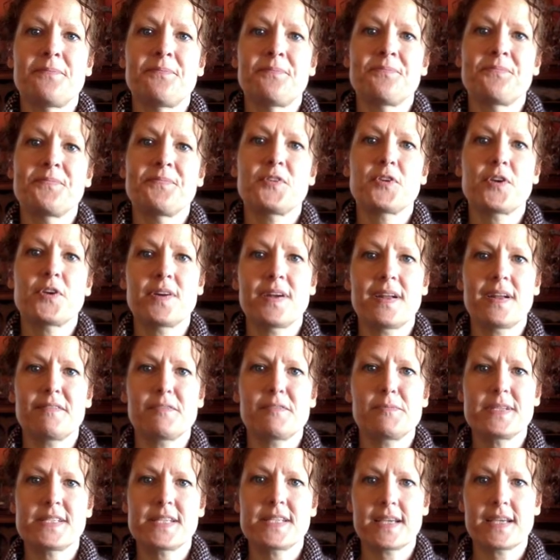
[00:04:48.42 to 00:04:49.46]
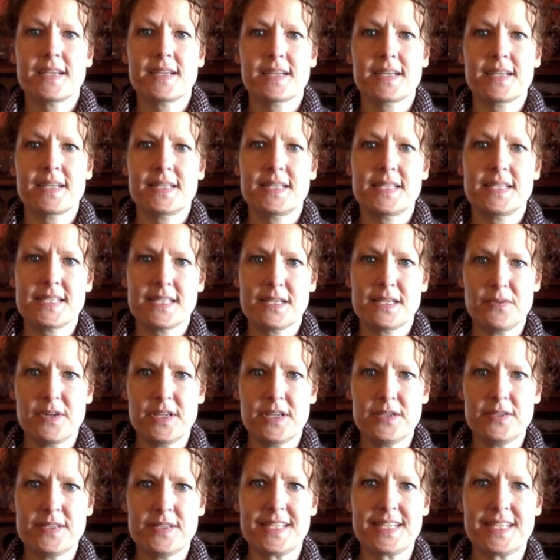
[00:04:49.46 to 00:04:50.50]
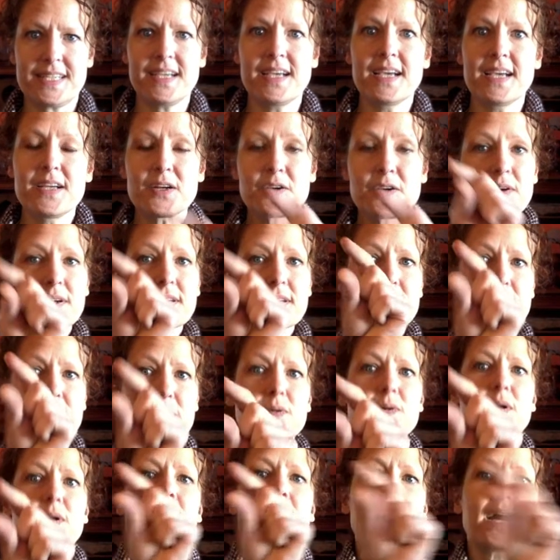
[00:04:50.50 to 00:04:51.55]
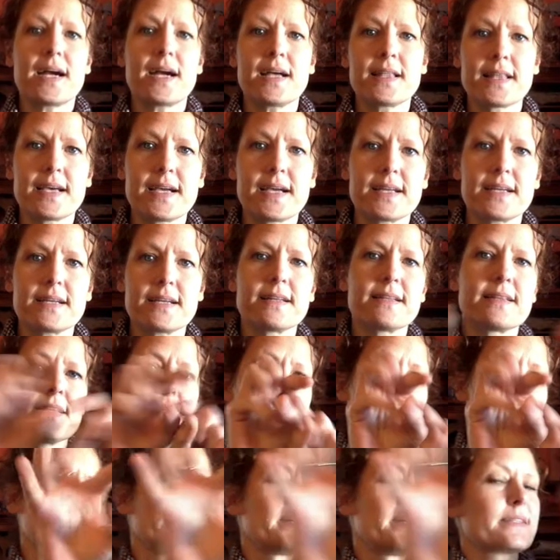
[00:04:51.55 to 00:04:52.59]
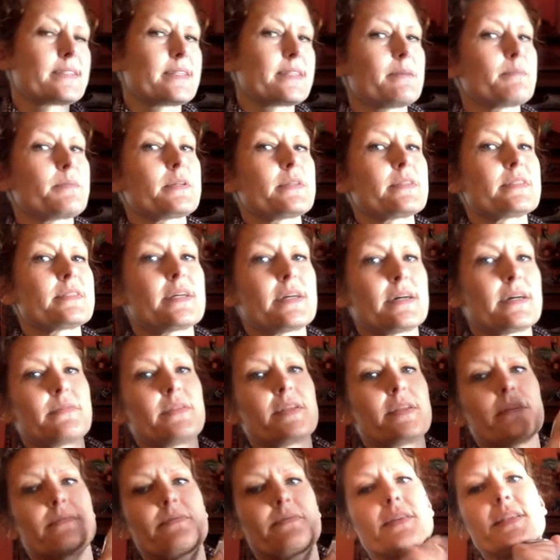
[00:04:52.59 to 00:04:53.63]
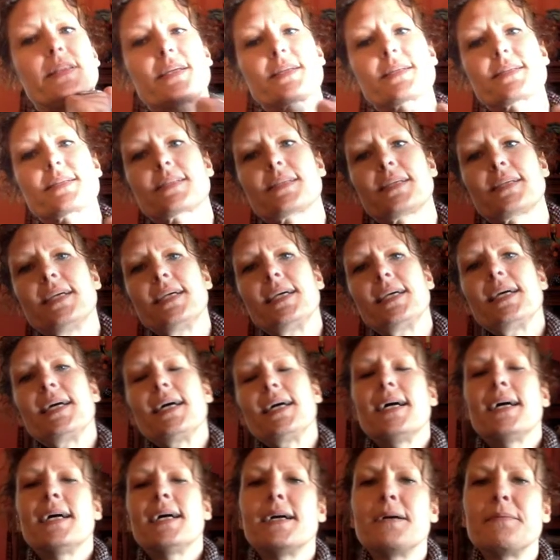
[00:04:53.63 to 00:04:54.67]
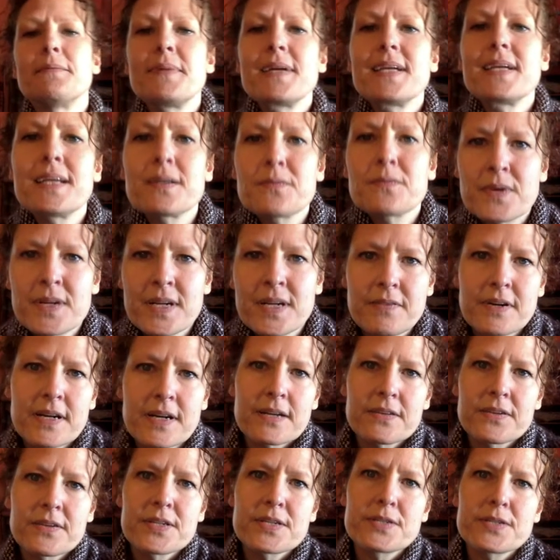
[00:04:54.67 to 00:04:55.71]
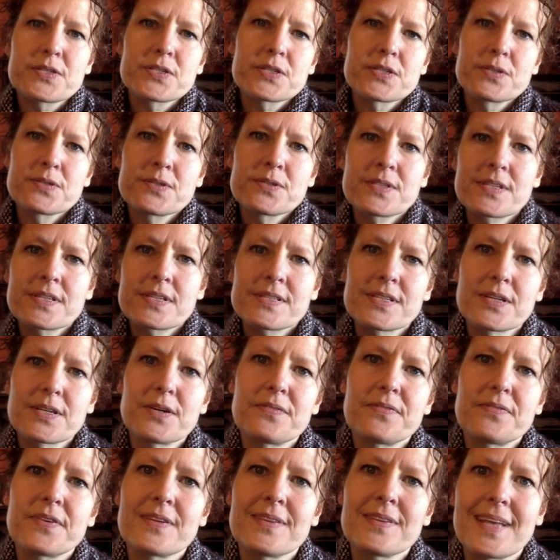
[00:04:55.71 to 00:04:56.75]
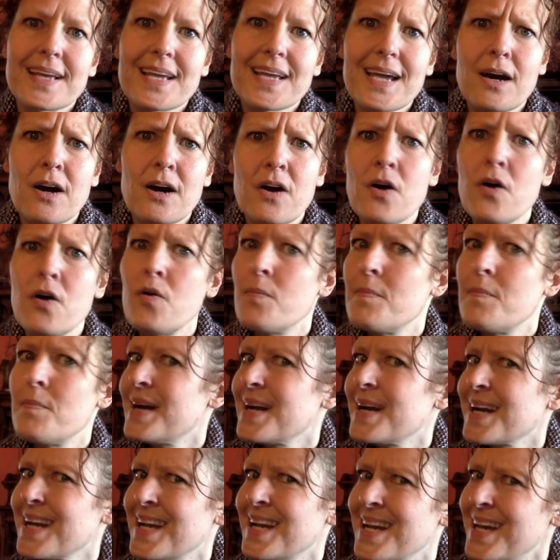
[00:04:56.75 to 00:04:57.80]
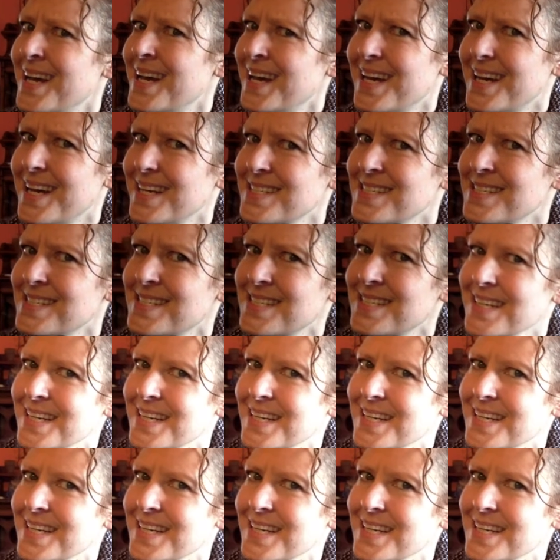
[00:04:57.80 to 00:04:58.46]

so I don't have to be psychic to see what you see, you're going to highlight the different examples of the different things in whatever color you choose. So if you're like, oh my gosh,